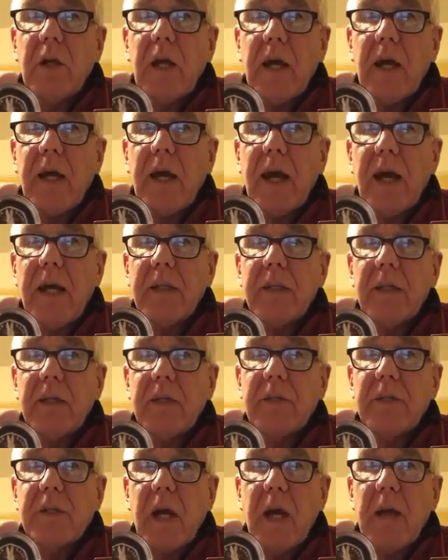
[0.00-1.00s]
luck, Andy
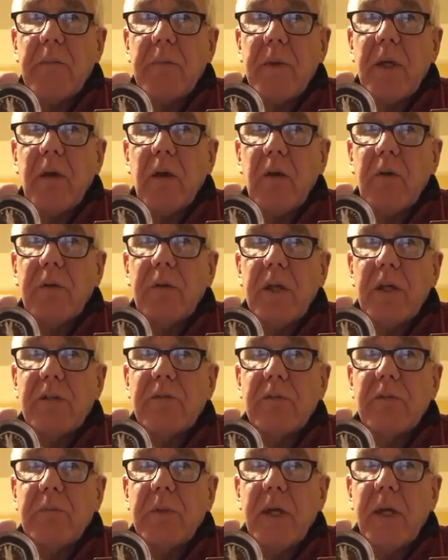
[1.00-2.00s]
and Jamie, on this
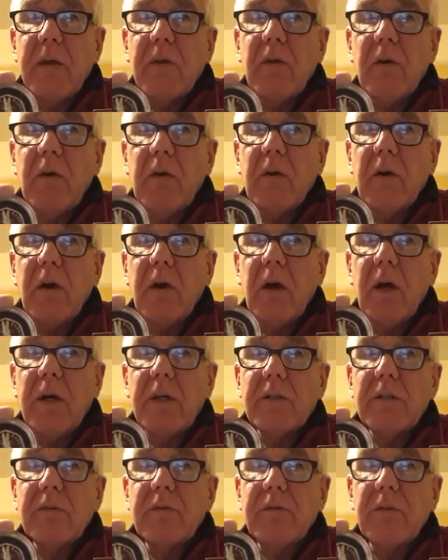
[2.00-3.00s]
from here on,
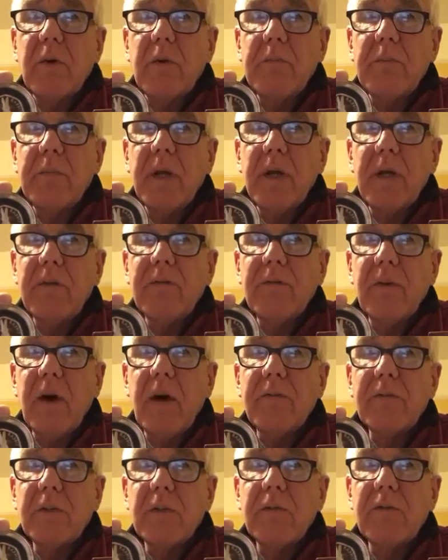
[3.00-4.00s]
guys. From me,
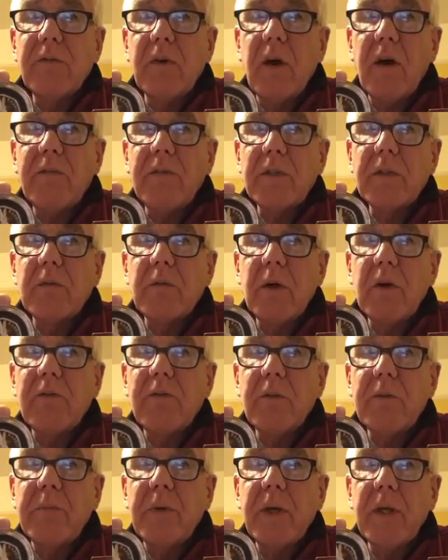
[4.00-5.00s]
525 is a
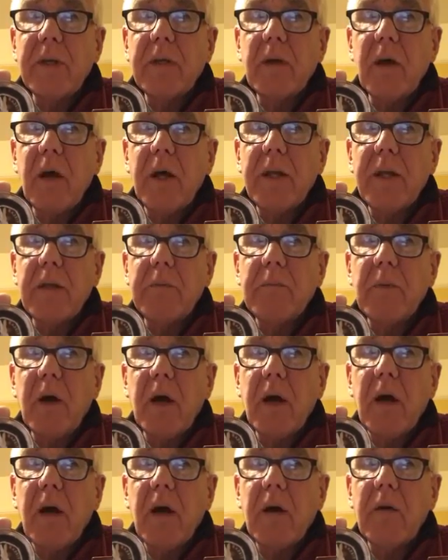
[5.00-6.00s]
wealthy bid. I need my
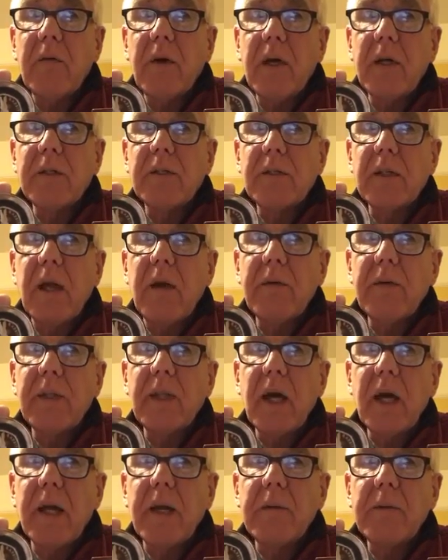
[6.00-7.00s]
heart rate slowing
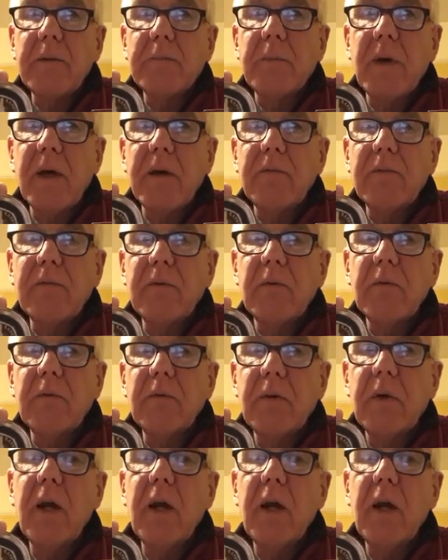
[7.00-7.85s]
down. It was painful.